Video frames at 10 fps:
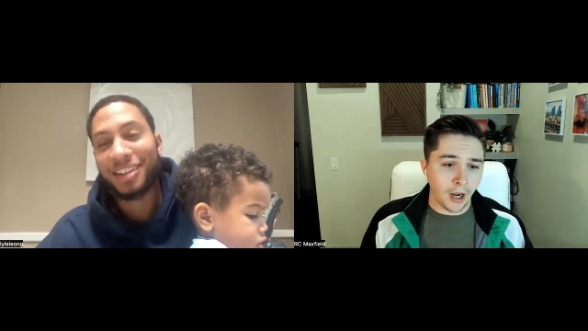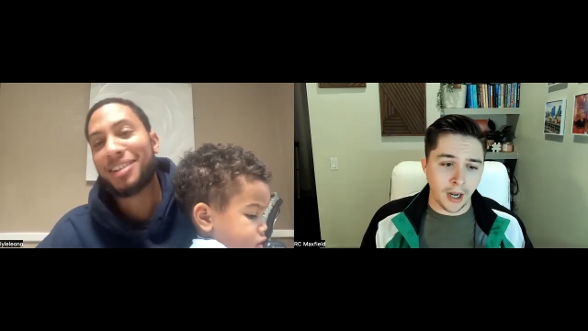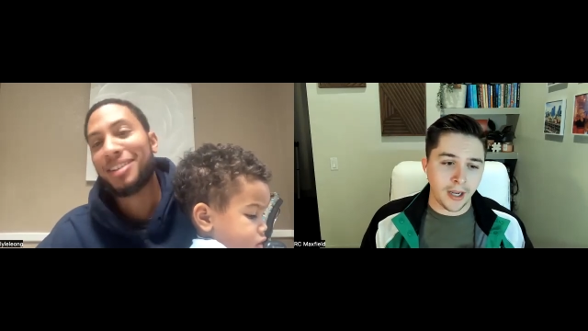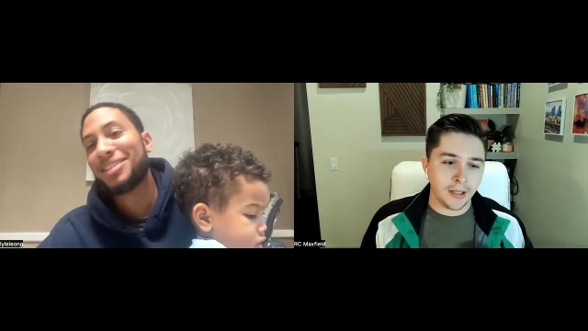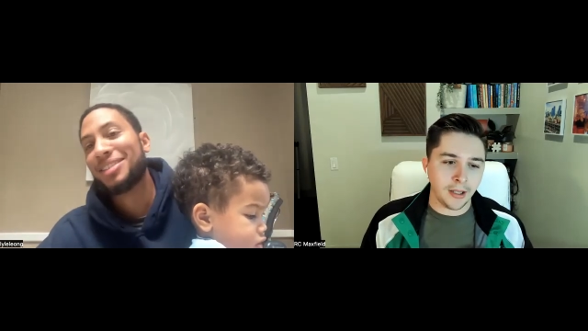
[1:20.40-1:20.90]
Speaker 1: Oh,
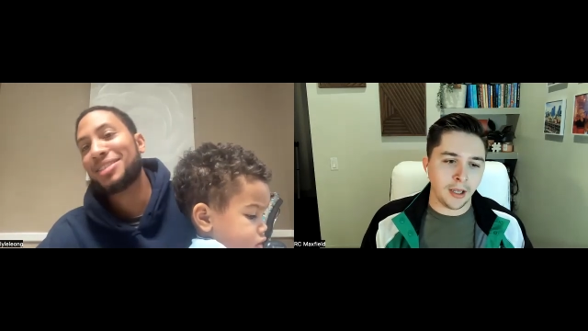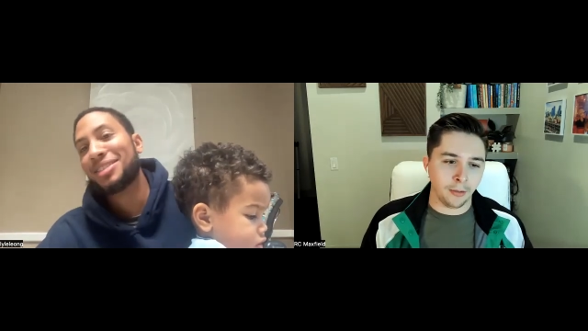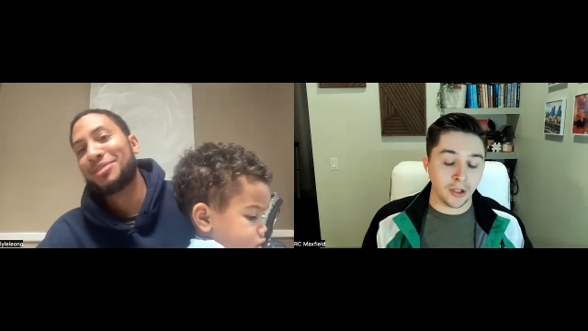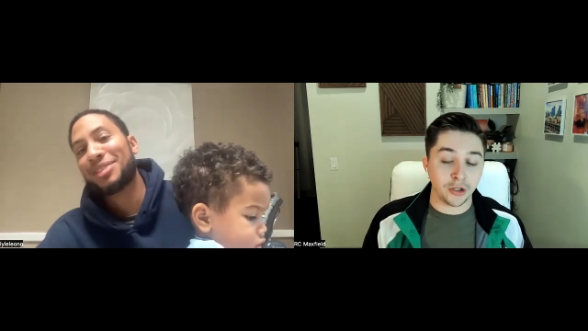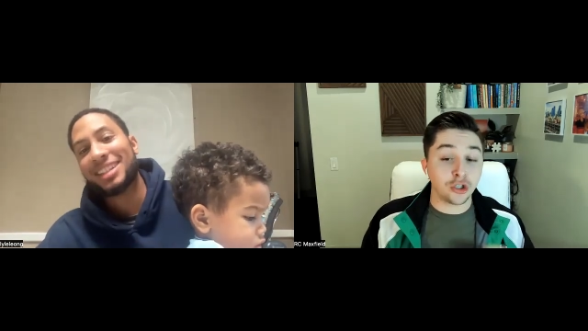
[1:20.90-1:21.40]
I hate the
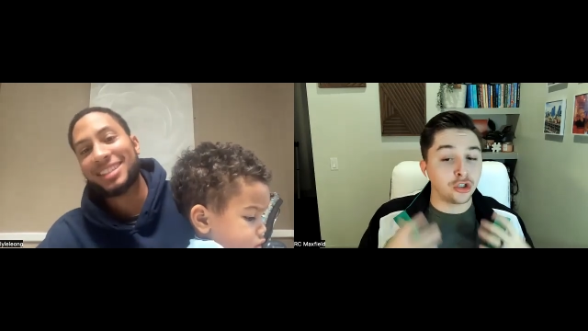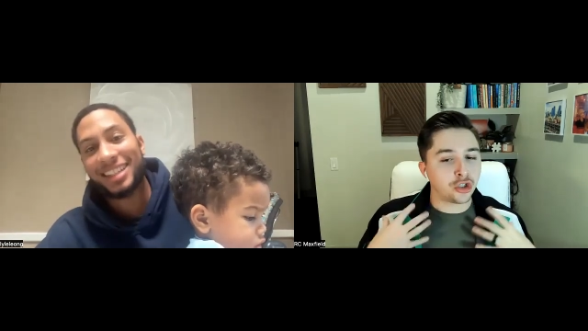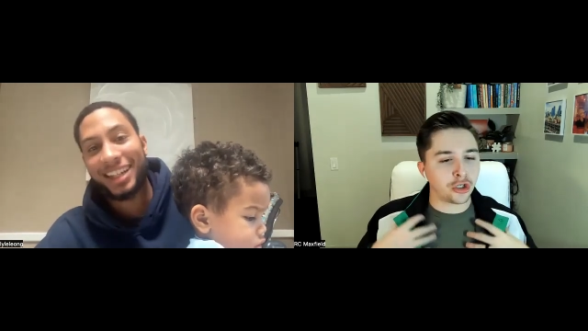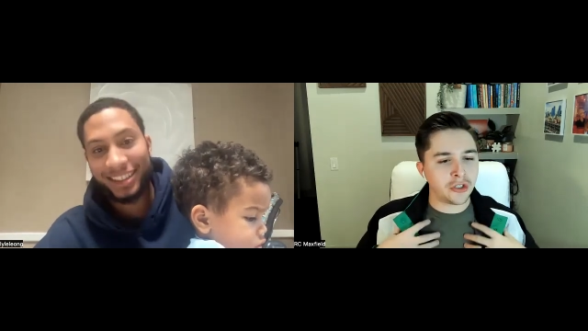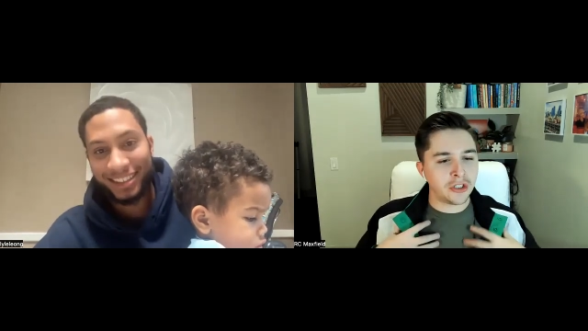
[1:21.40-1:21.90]
helmet. The
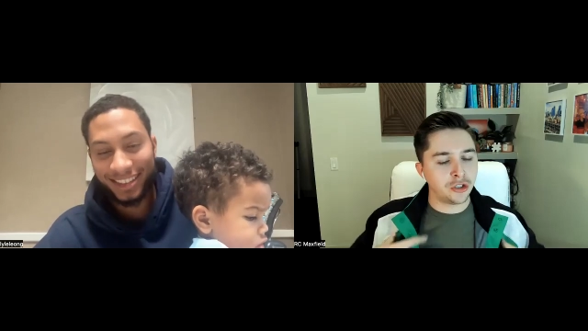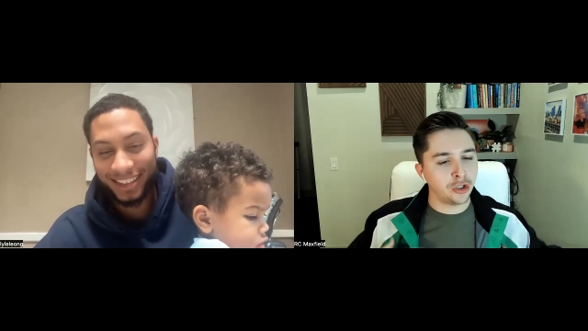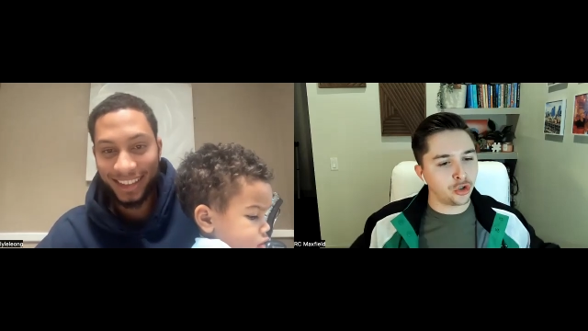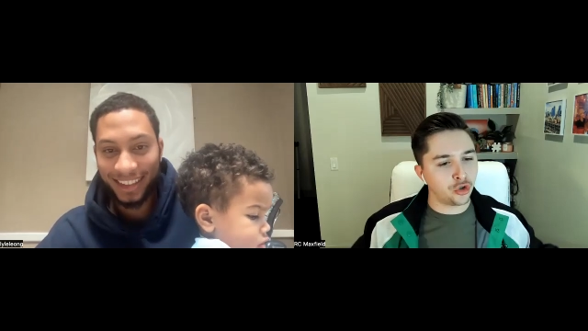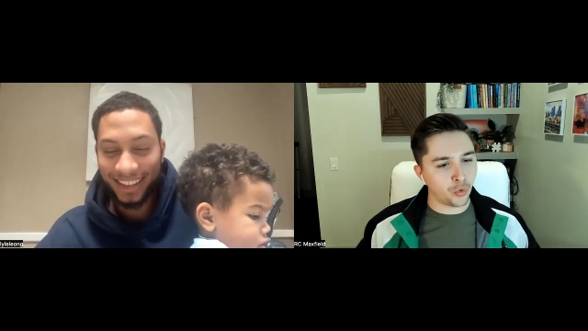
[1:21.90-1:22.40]
jerseys
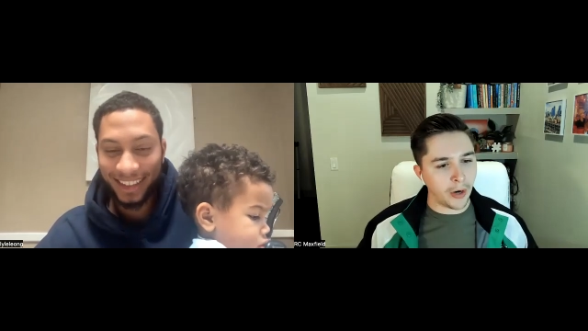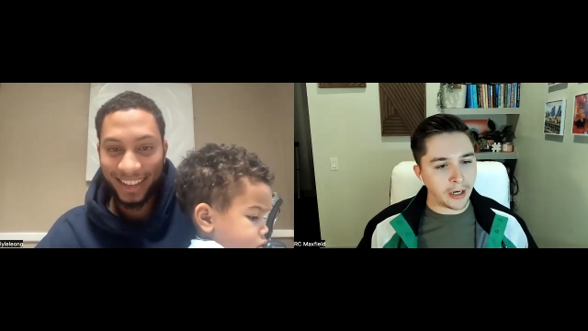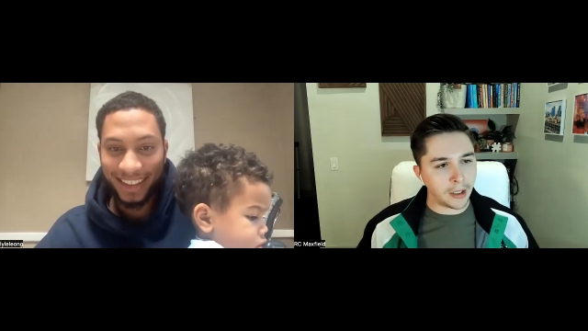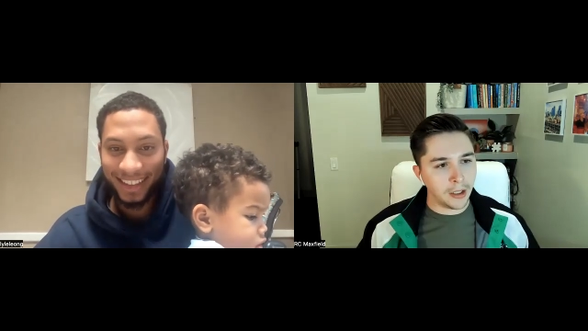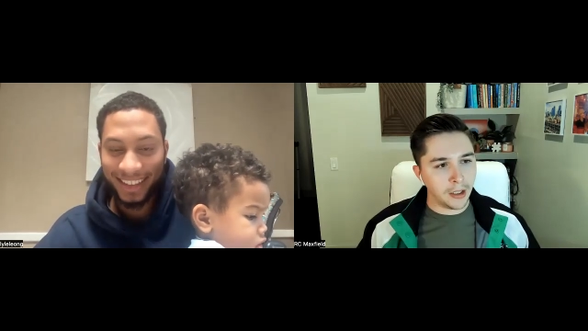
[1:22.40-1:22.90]
look great,